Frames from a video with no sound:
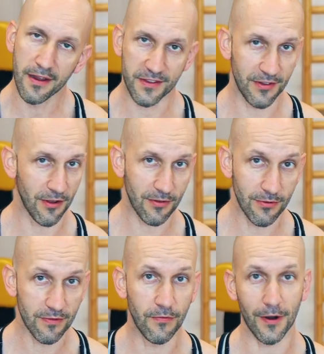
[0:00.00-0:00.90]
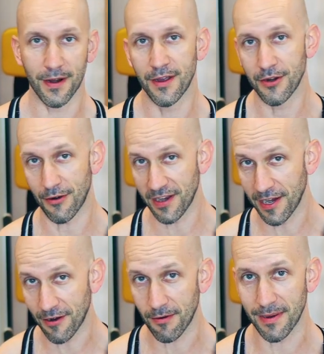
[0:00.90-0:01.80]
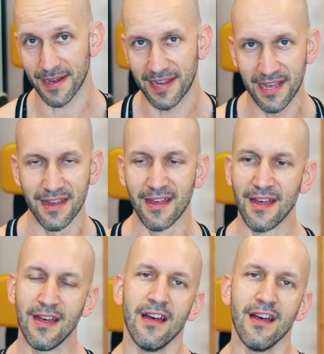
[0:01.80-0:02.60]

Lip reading: It's not good for your ego, but